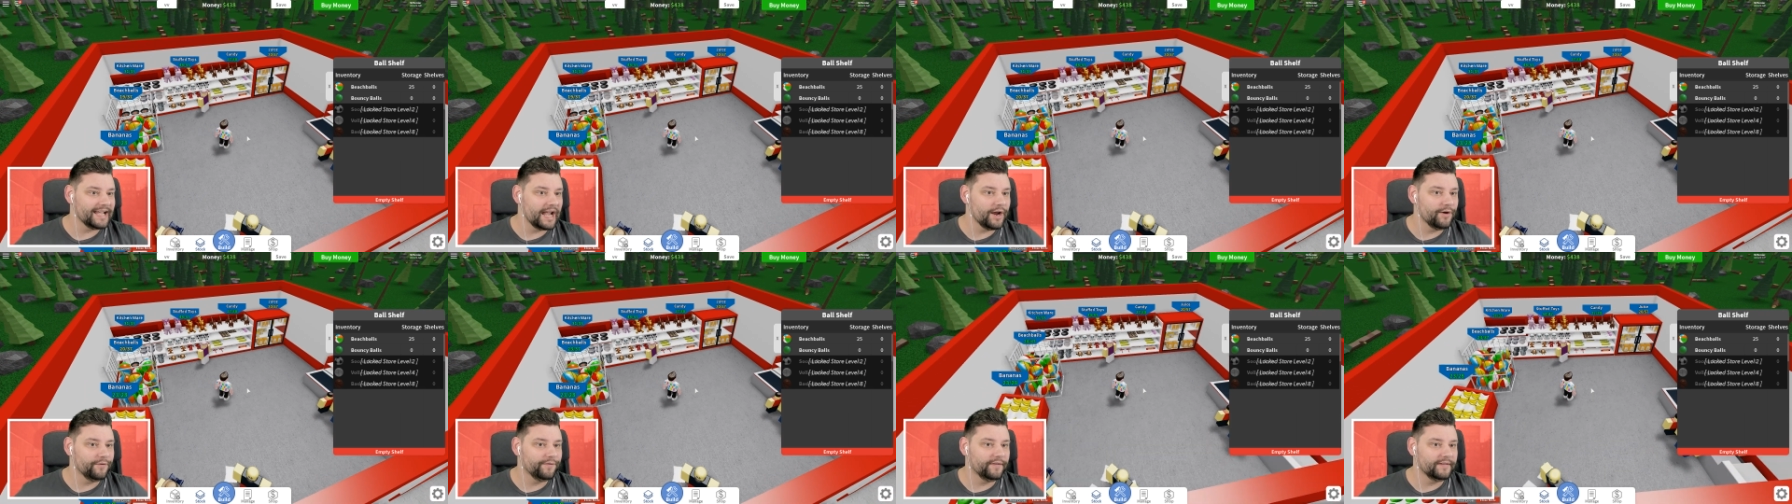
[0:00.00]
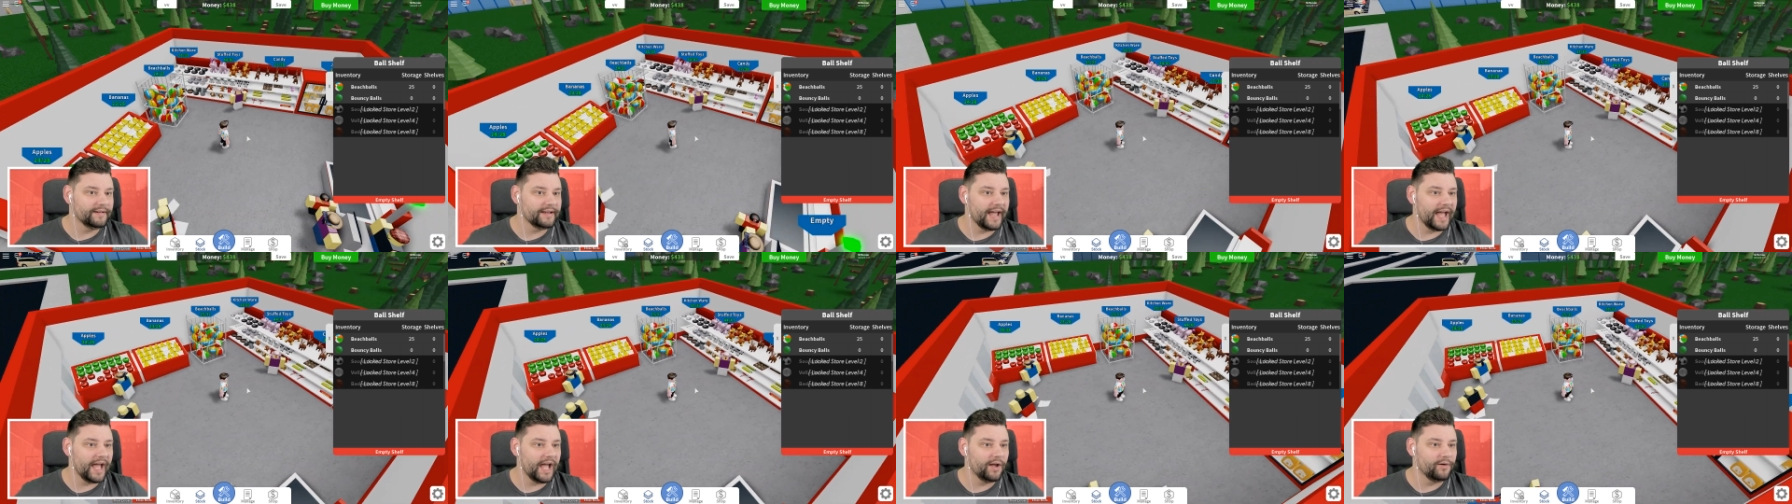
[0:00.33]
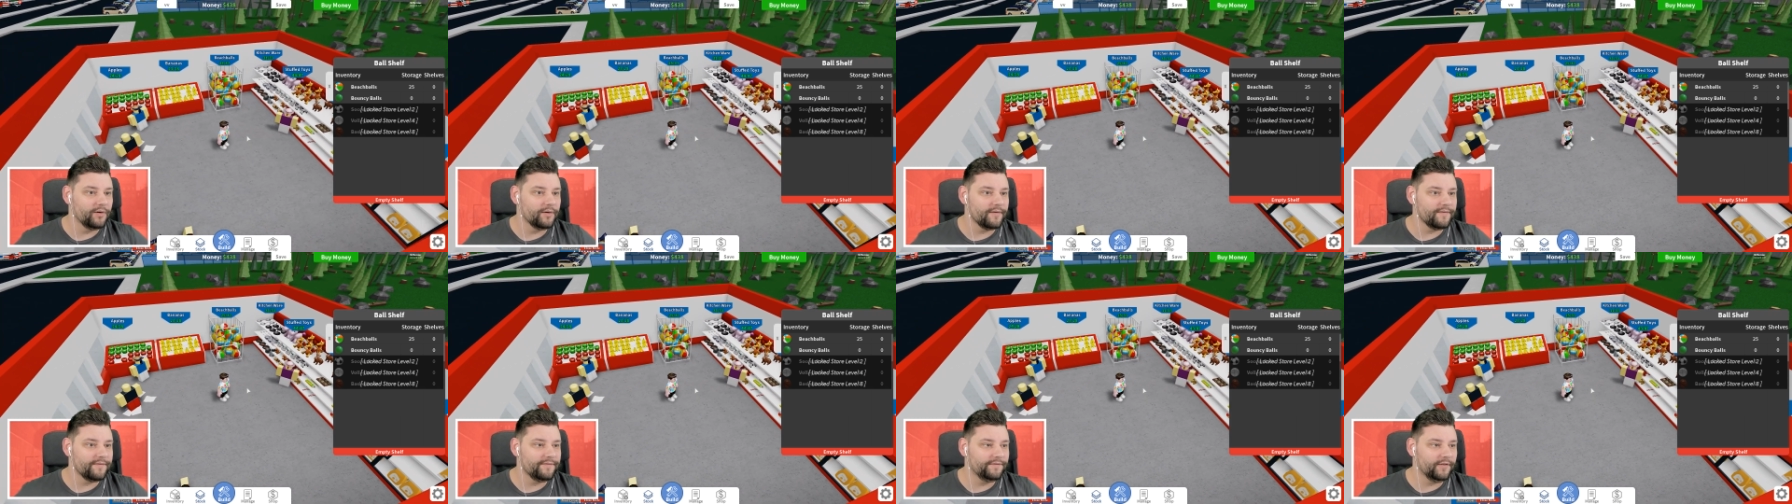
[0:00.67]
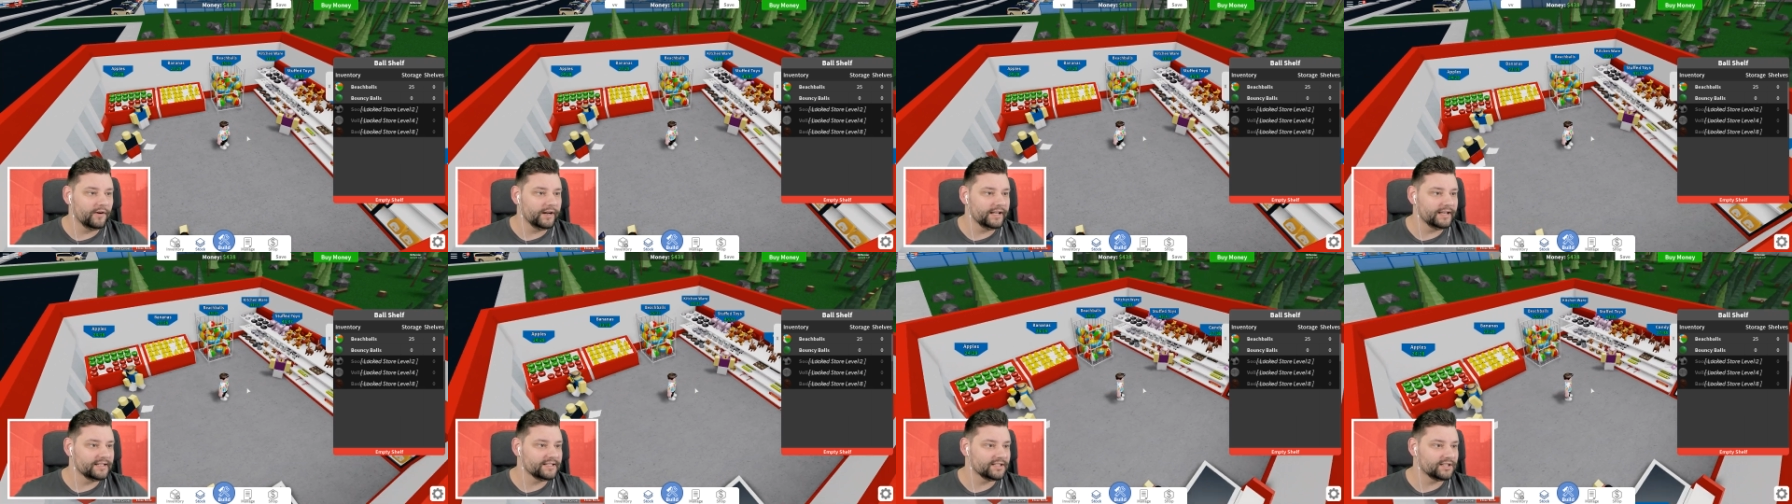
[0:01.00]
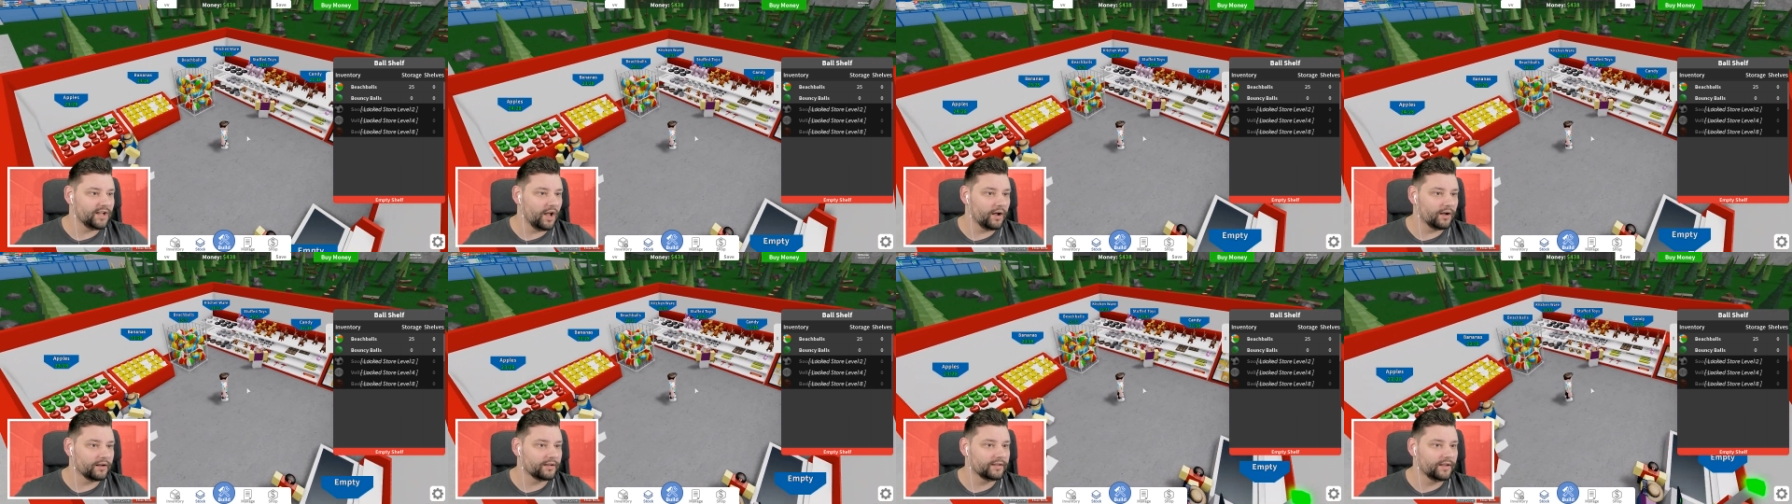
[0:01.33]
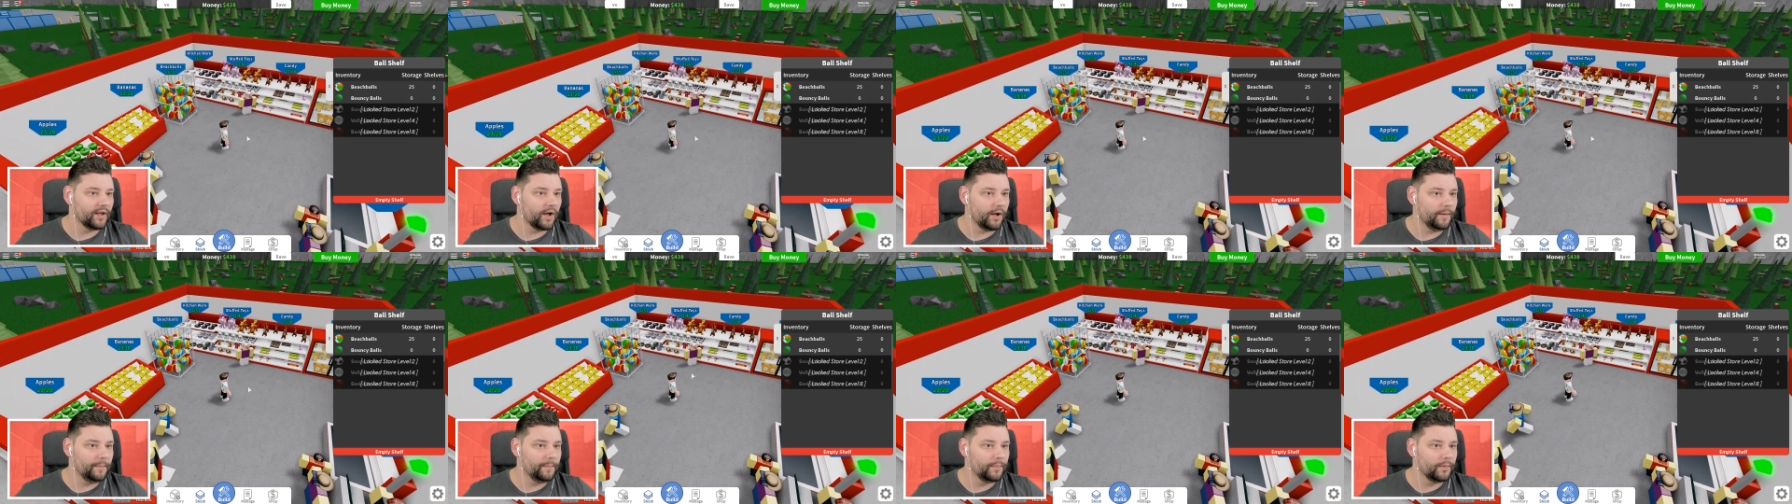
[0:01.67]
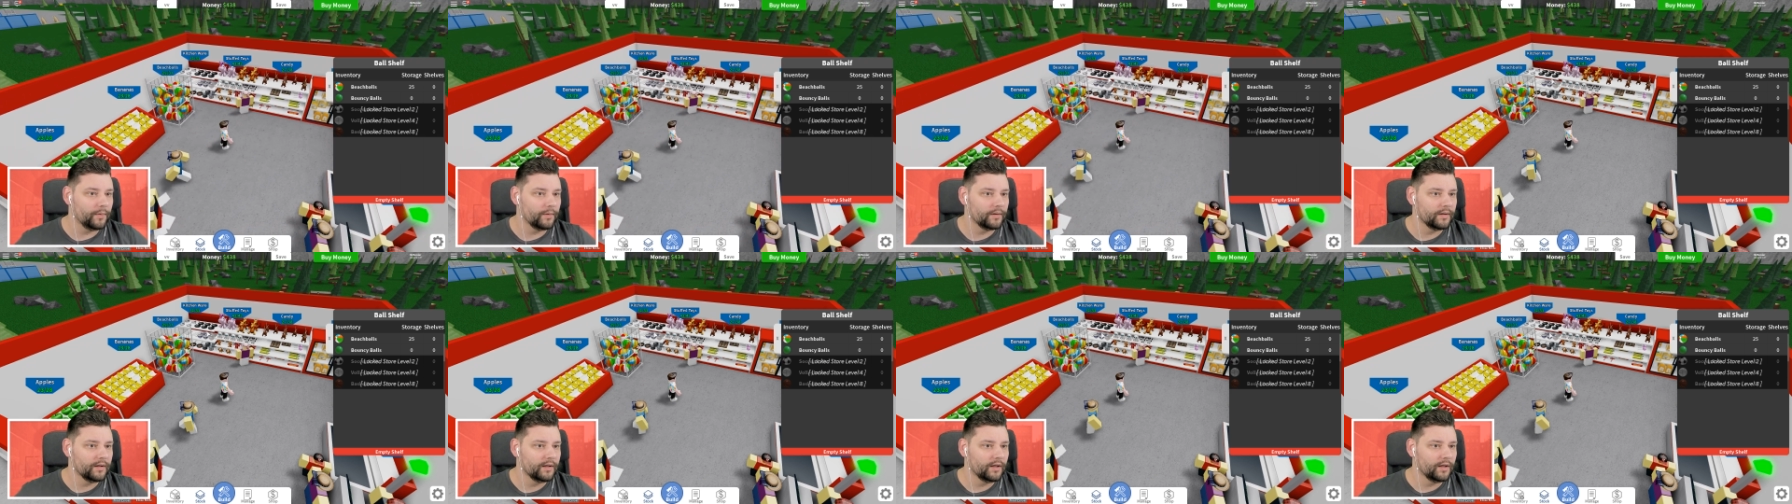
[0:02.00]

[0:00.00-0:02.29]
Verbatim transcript: everything now fully stocked up.